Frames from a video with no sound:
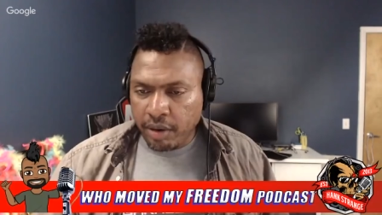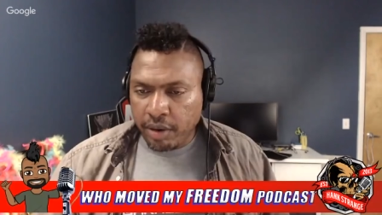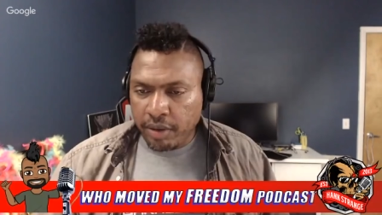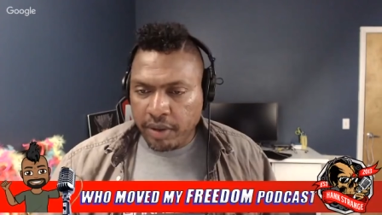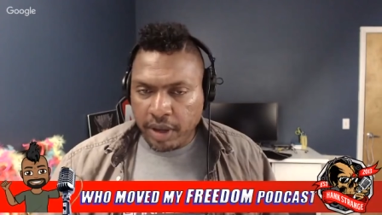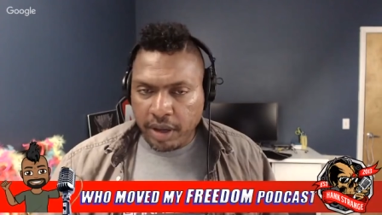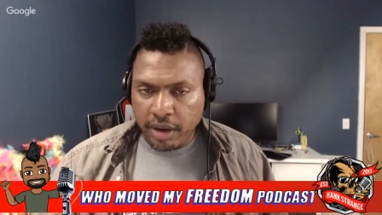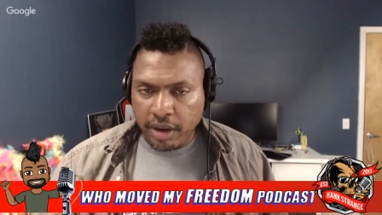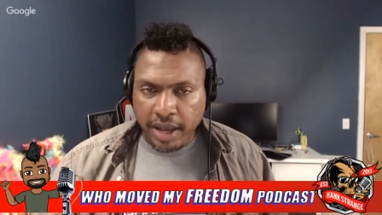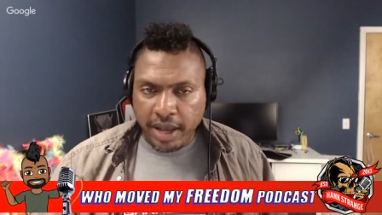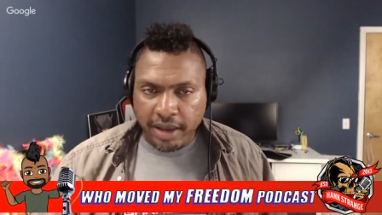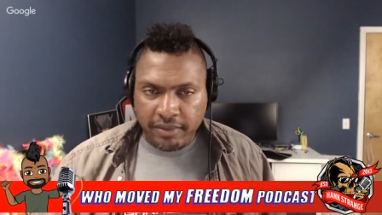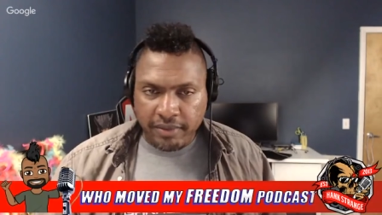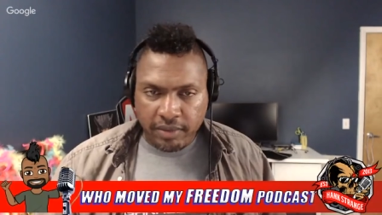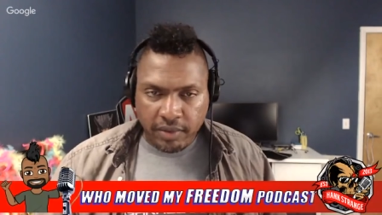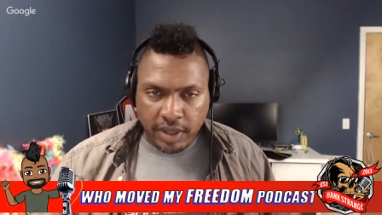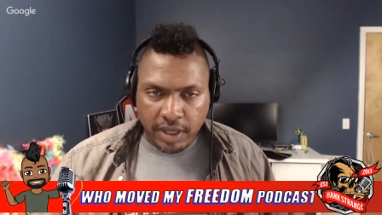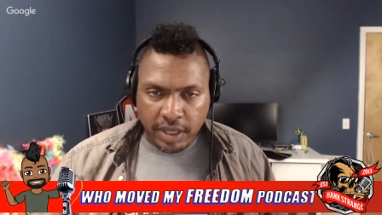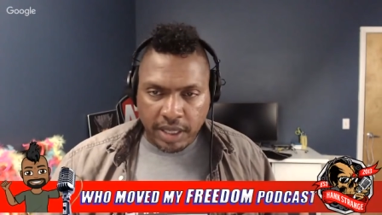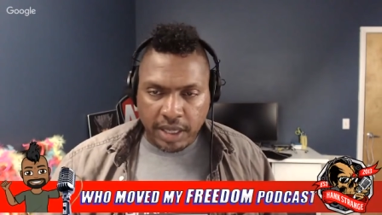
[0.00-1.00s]
or there. I haven't
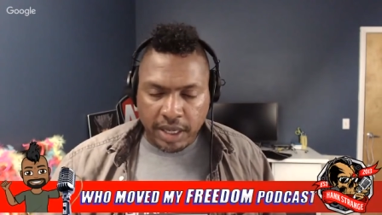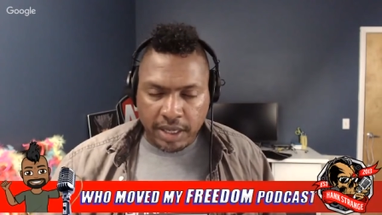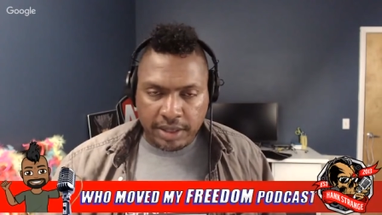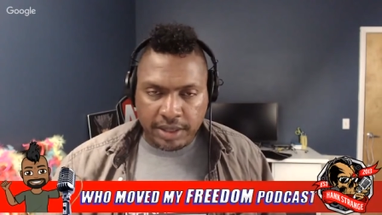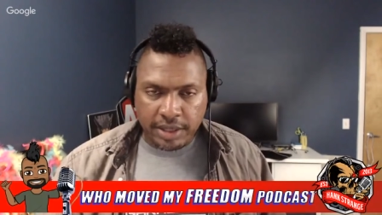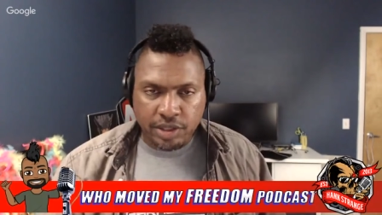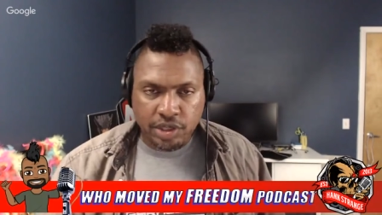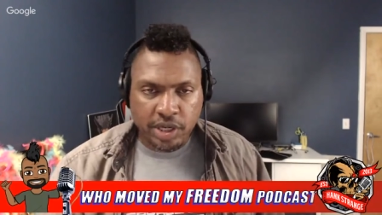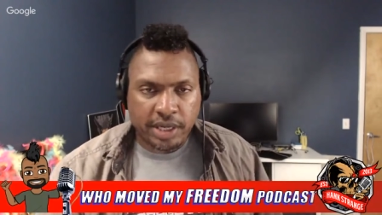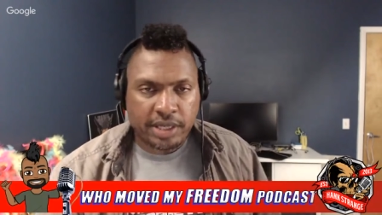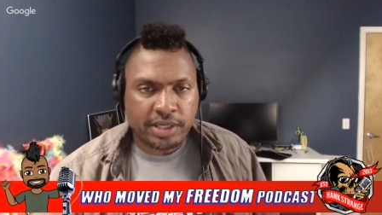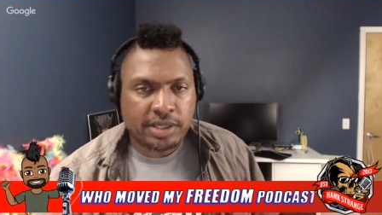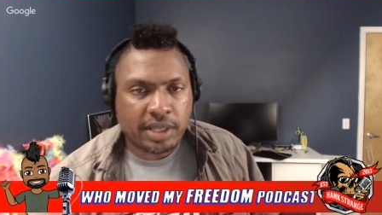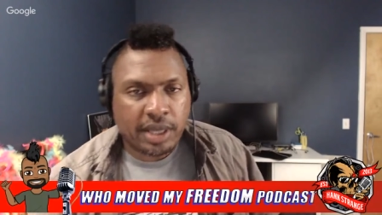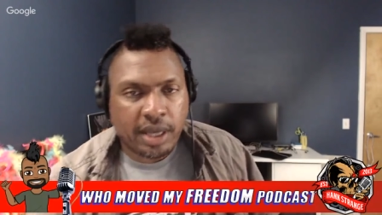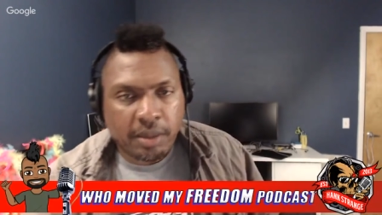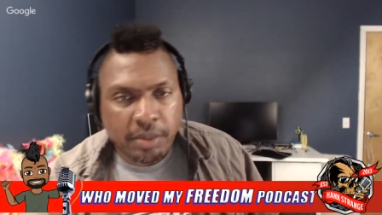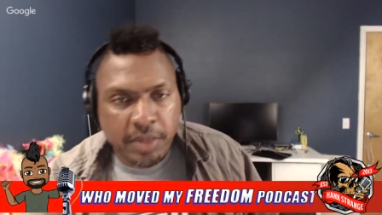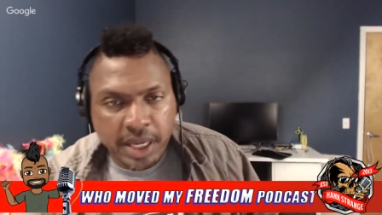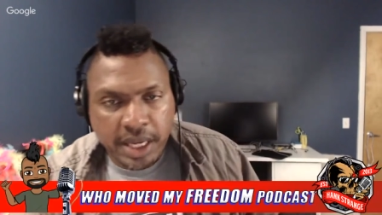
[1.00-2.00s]
really gotten a chance to
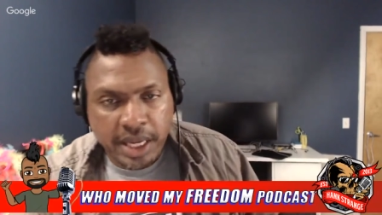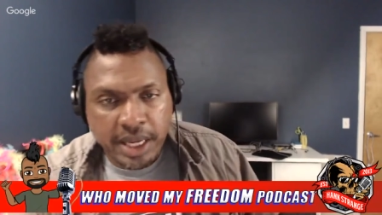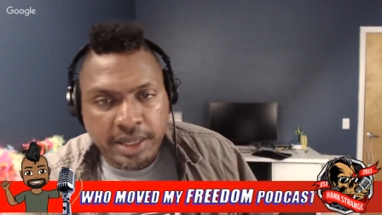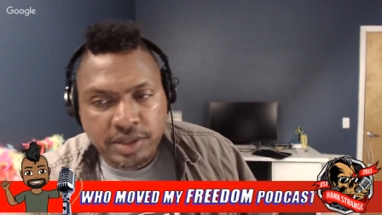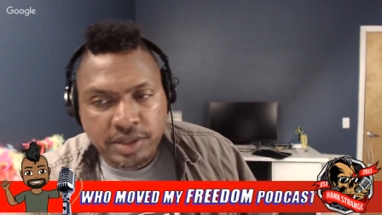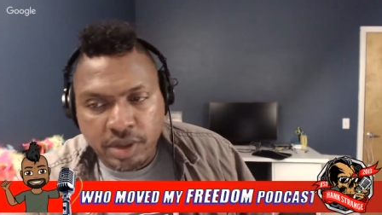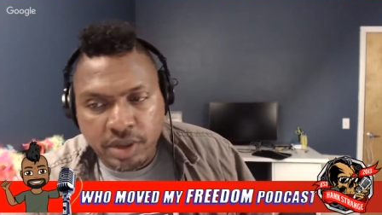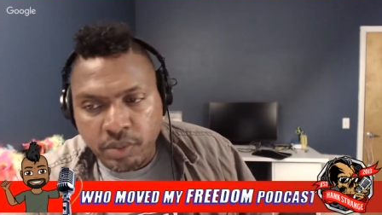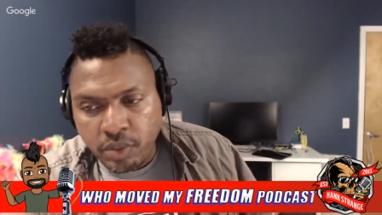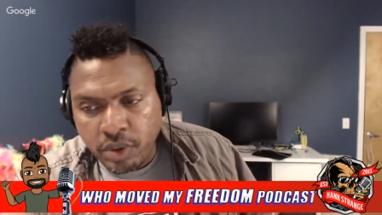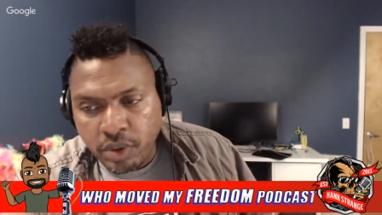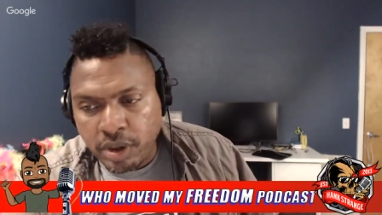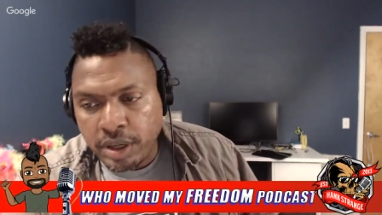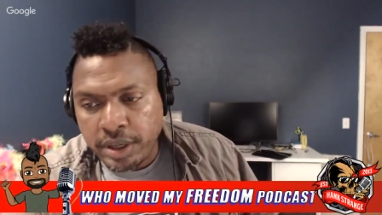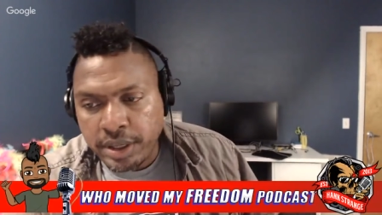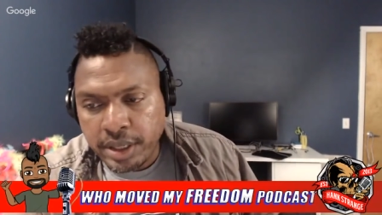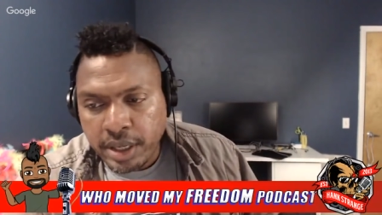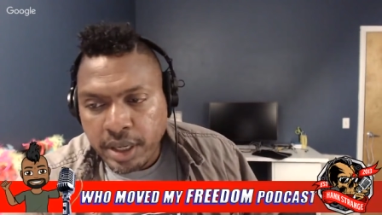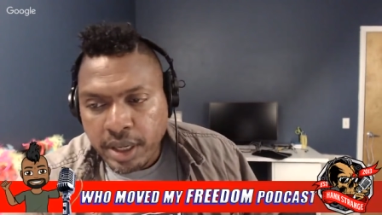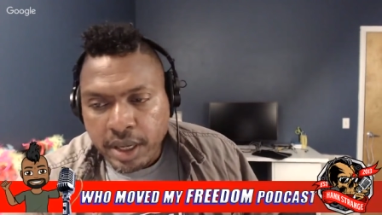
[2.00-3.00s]
get my hands on
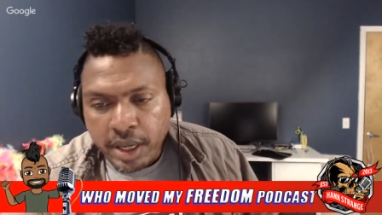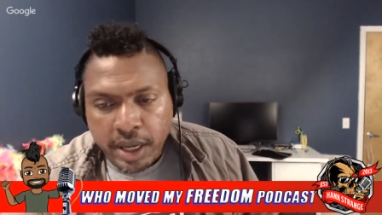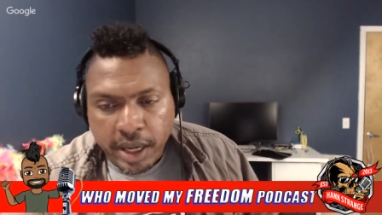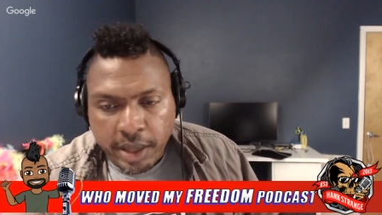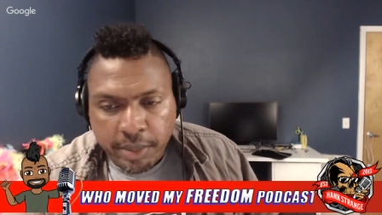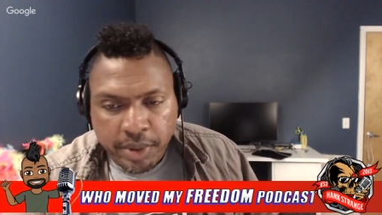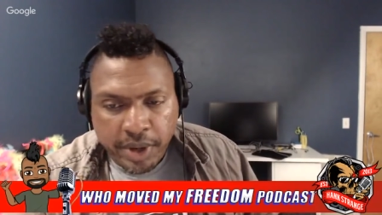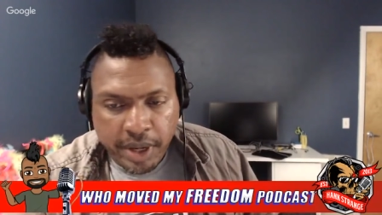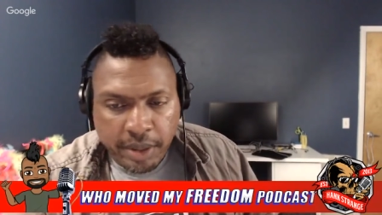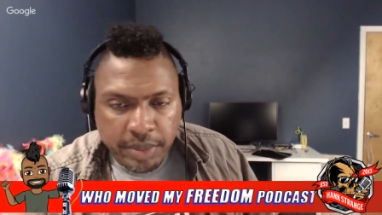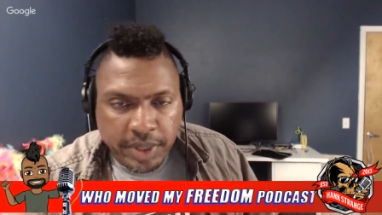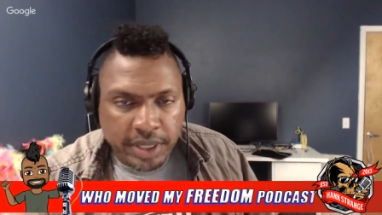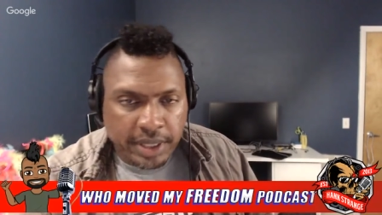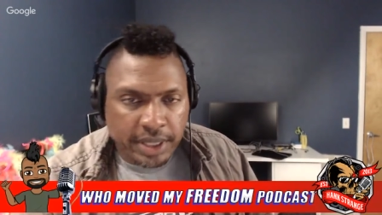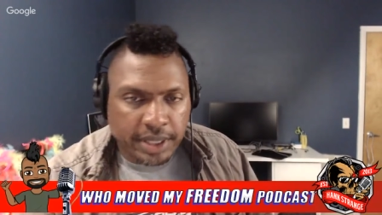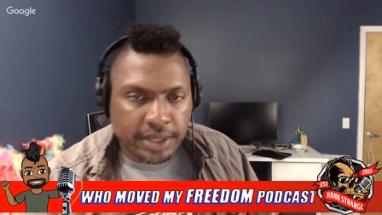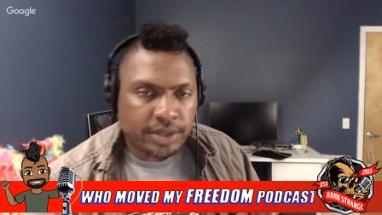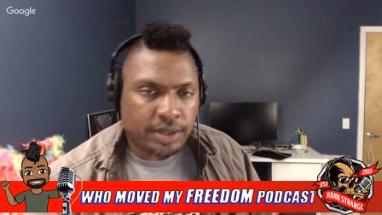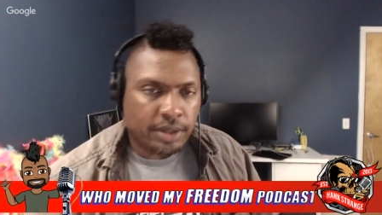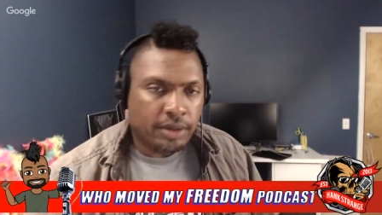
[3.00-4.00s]
one. I um, probably
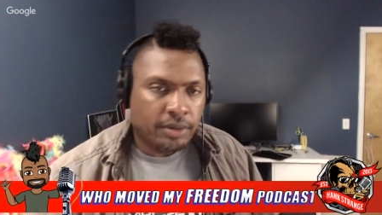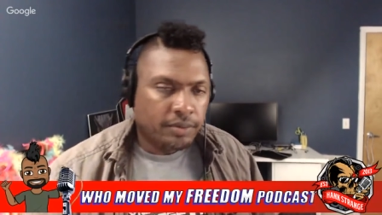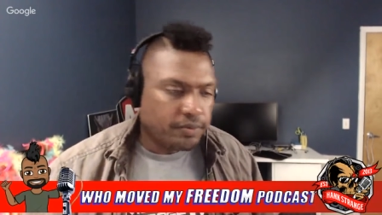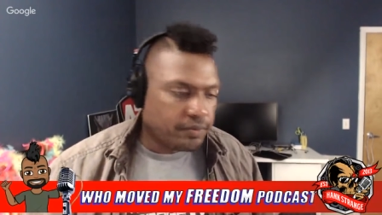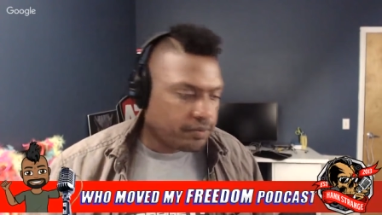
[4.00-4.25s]
need to.